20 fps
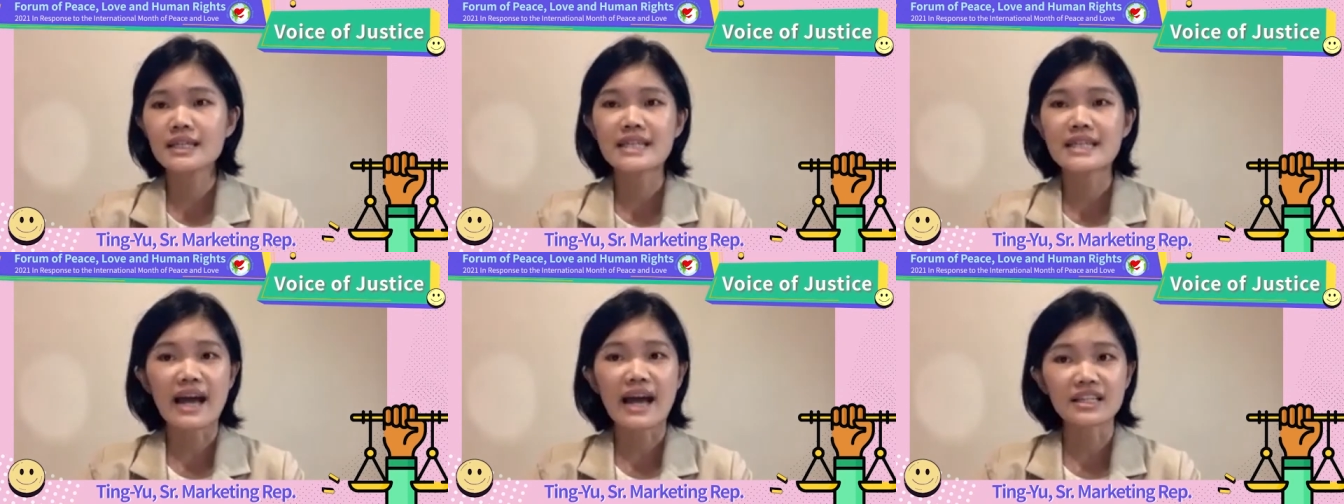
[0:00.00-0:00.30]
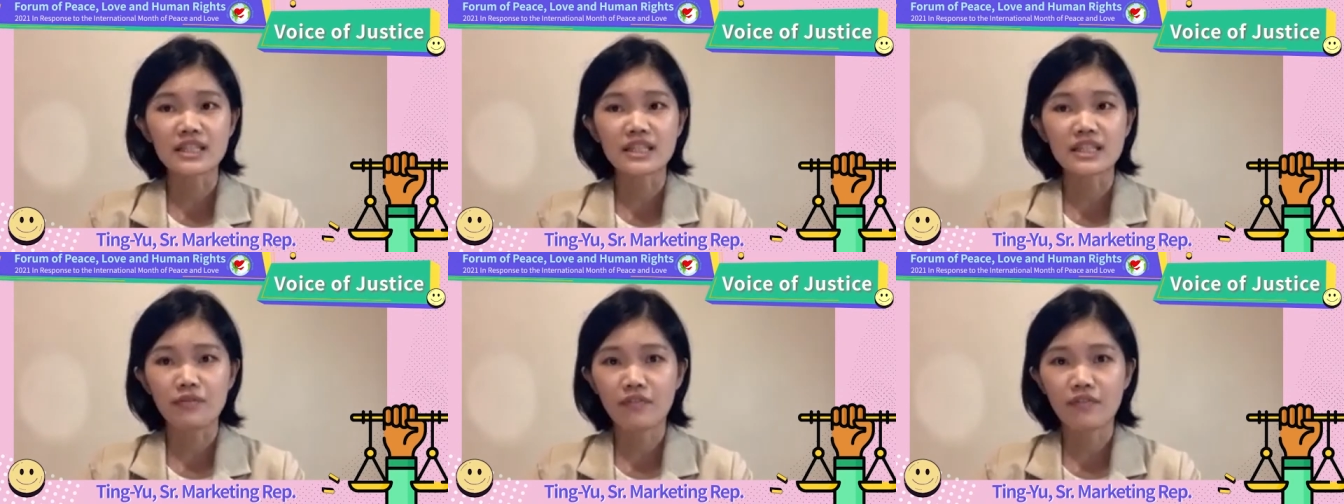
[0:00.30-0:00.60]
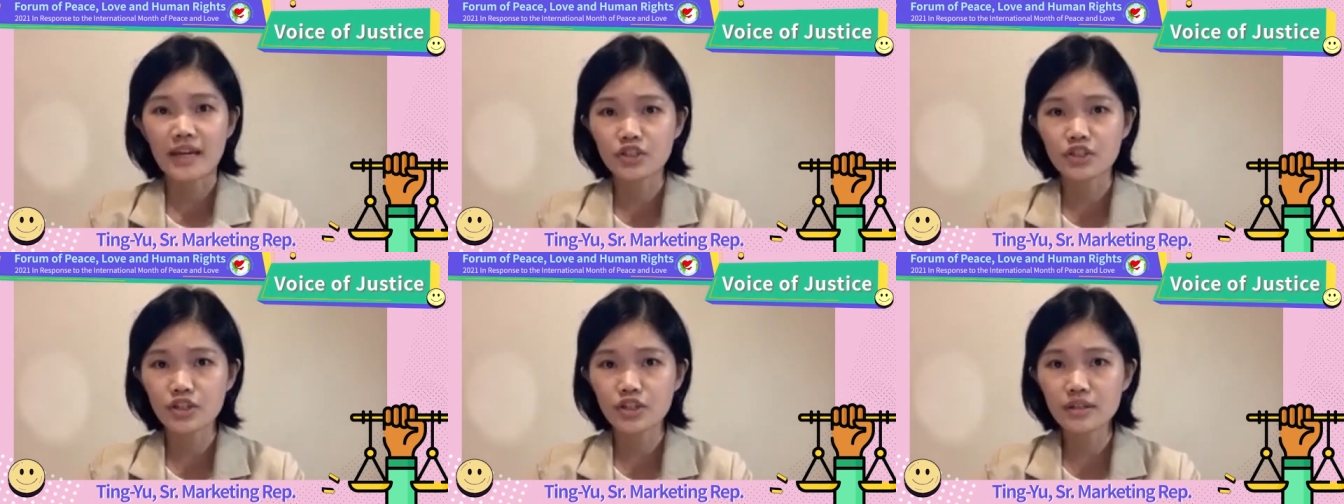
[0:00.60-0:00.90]
tax
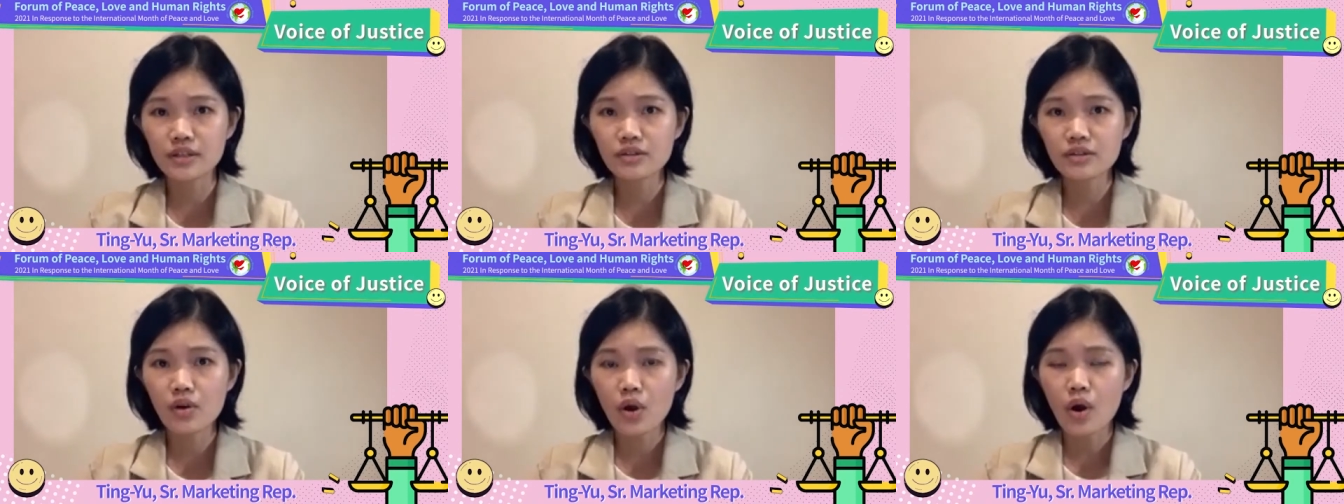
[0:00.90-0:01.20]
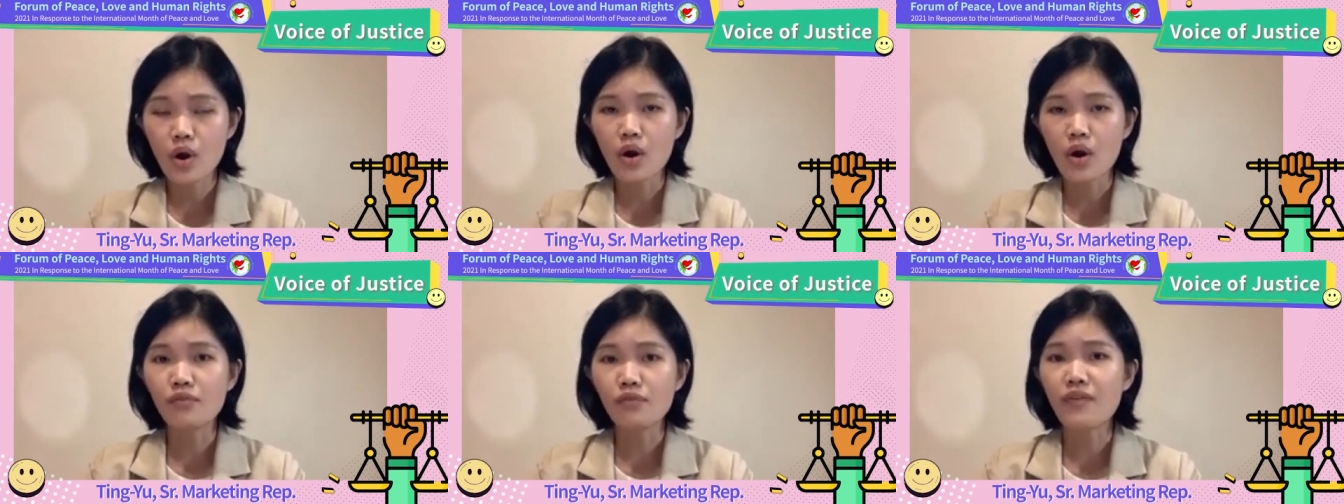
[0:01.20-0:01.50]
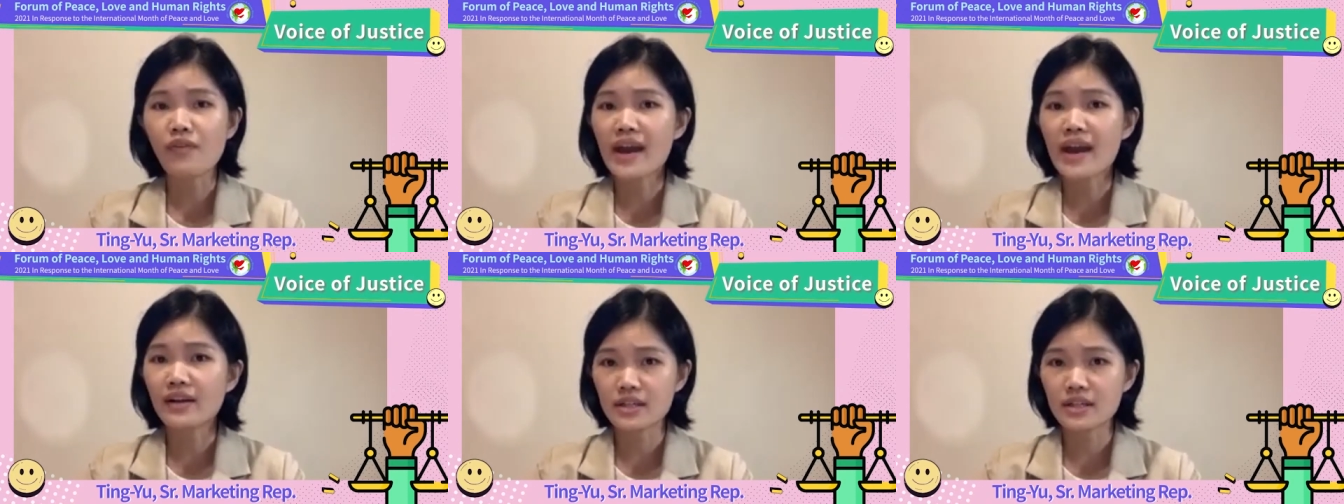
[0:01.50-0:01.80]
evasion, or
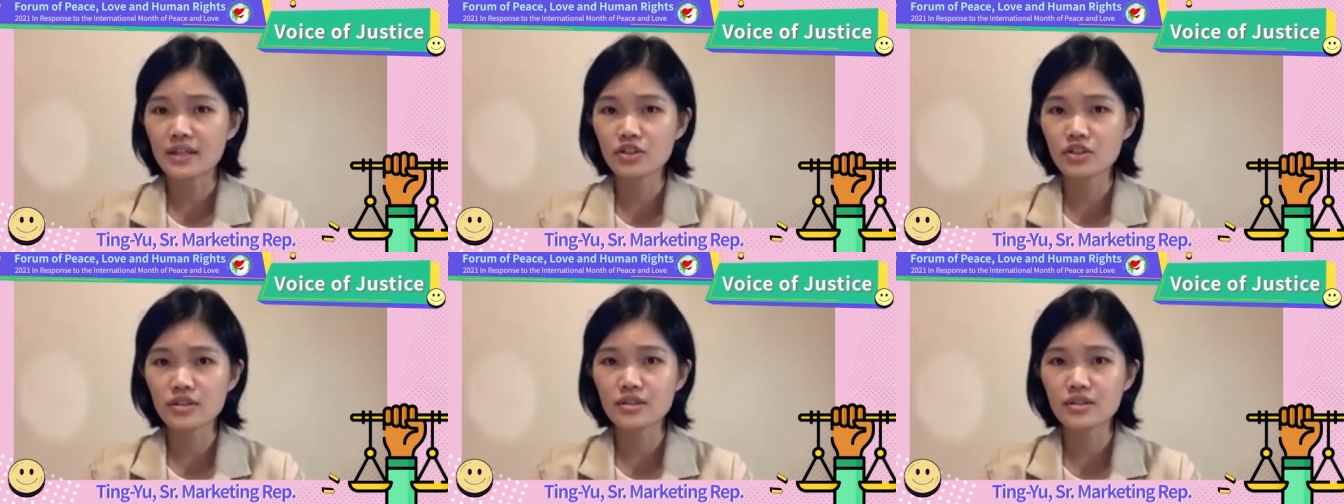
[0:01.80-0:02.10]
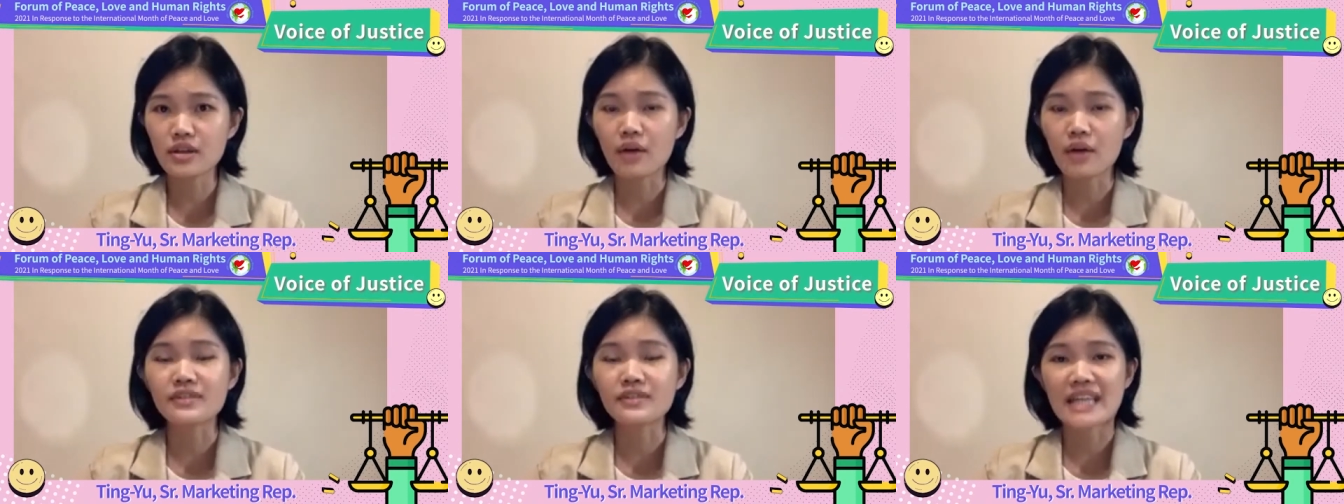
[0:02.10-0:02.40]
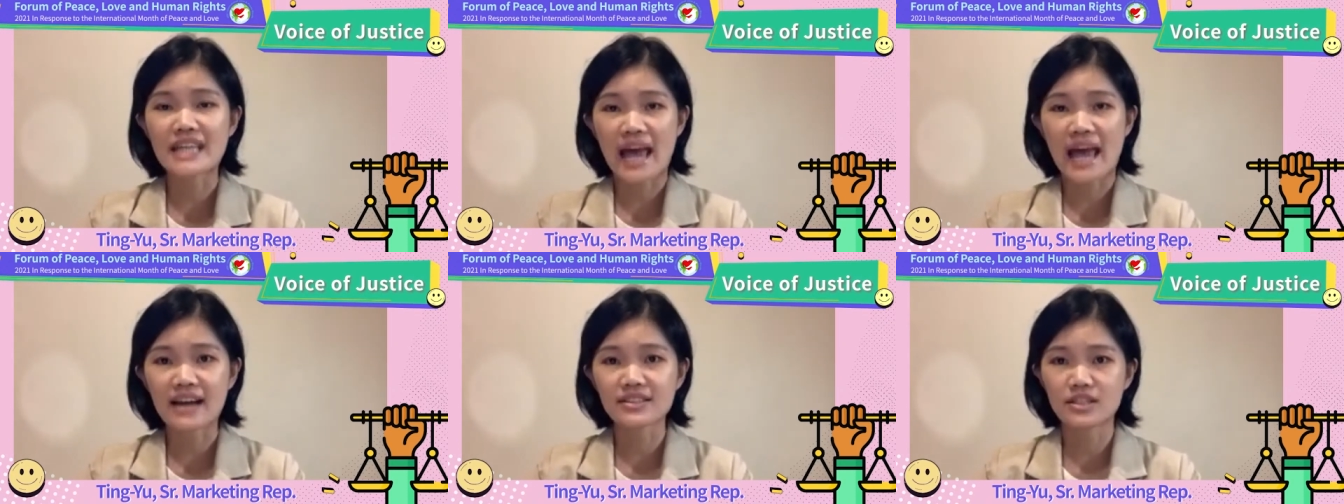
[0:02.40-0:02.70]
violations of
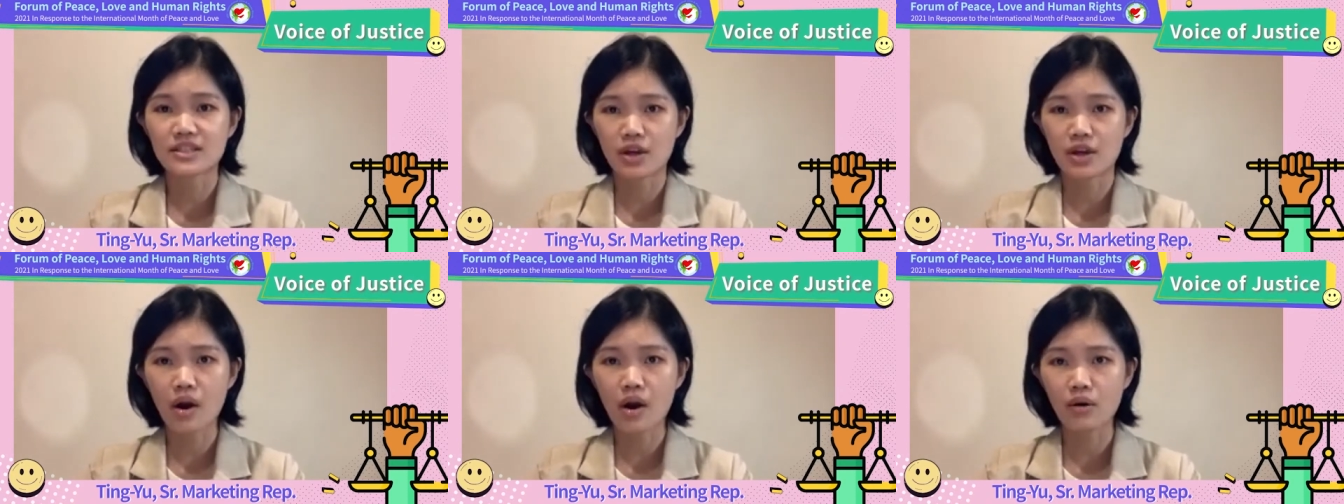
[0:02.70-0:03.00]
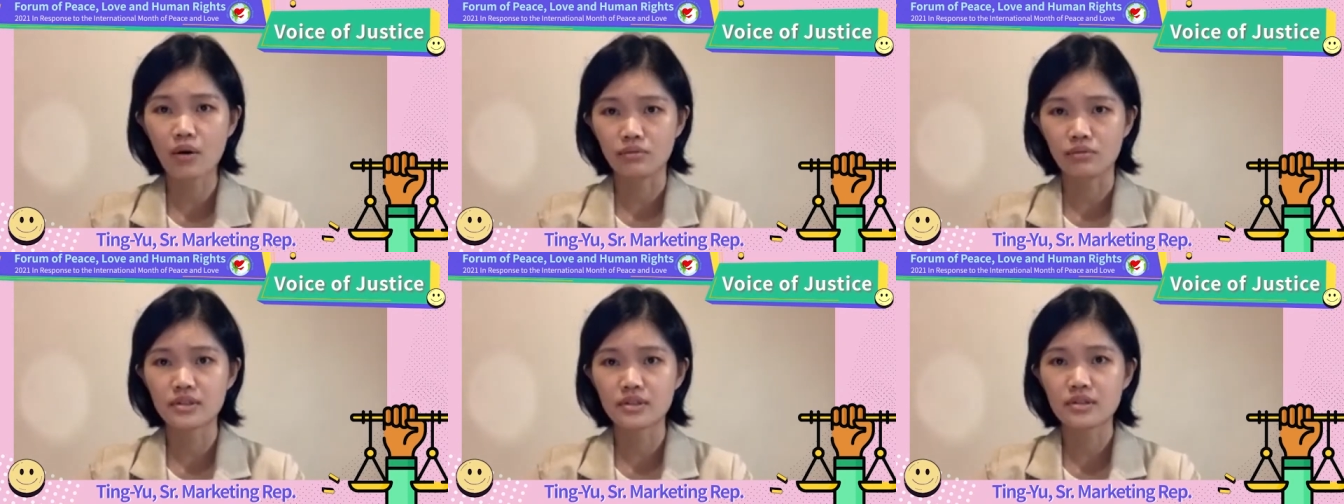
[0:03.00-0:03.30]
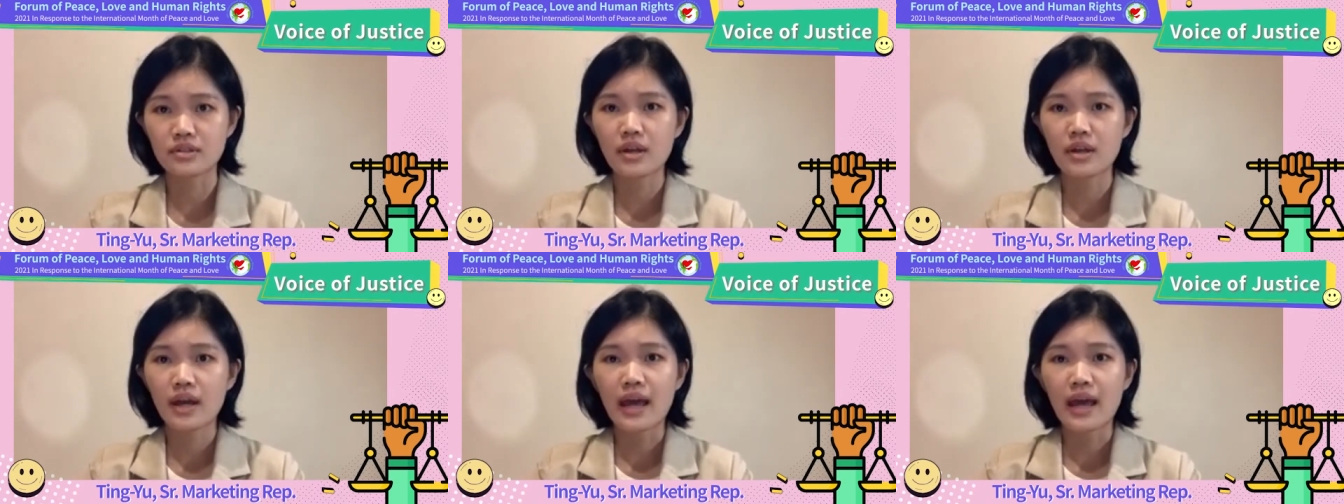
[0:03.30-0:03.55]
tax codes,